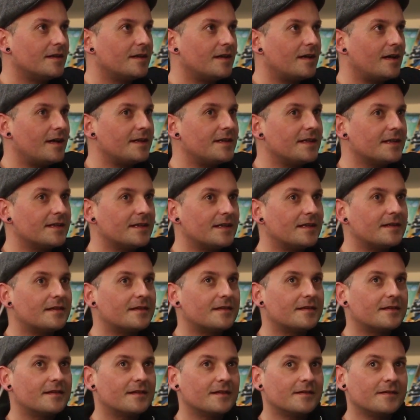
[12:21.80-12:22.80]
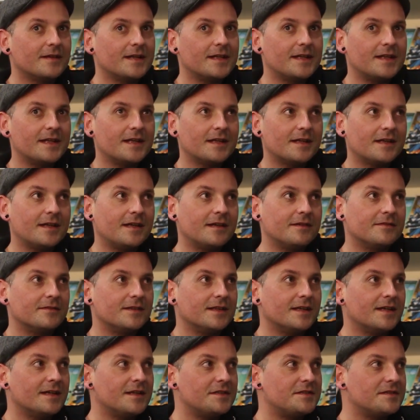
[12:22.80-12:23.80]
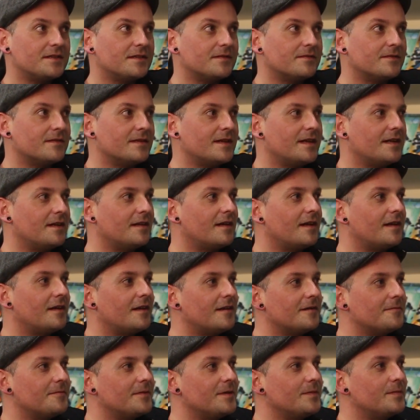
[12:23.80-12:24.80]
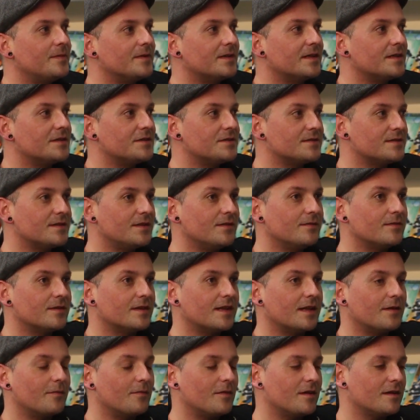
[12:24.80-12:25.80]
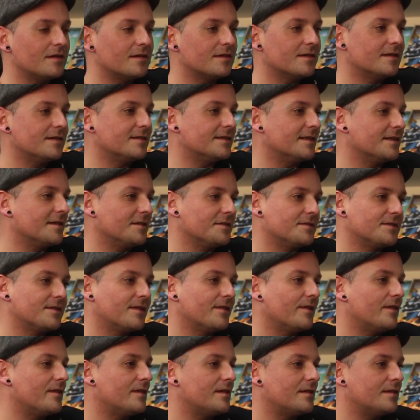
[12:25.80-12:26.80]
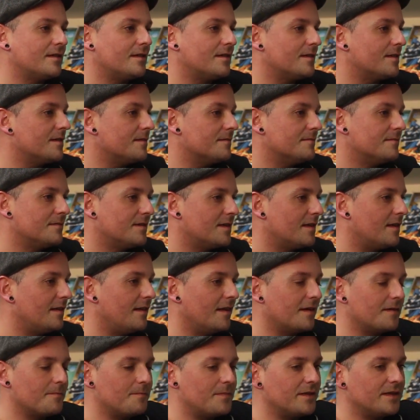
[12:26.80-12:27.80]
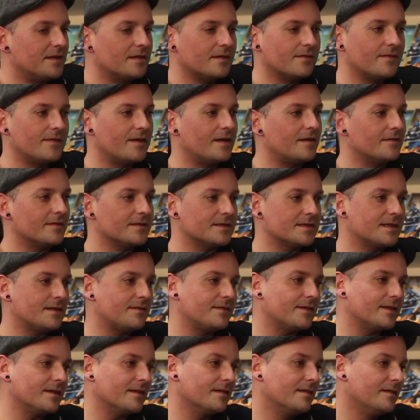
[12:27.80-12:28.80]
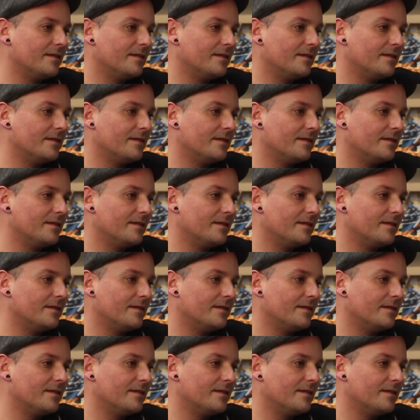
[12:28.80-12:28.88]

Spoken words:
I think that's the great thing now in the age that we're in. A lot of people can just do what they want because they can just throw it online. They can build their followings that way.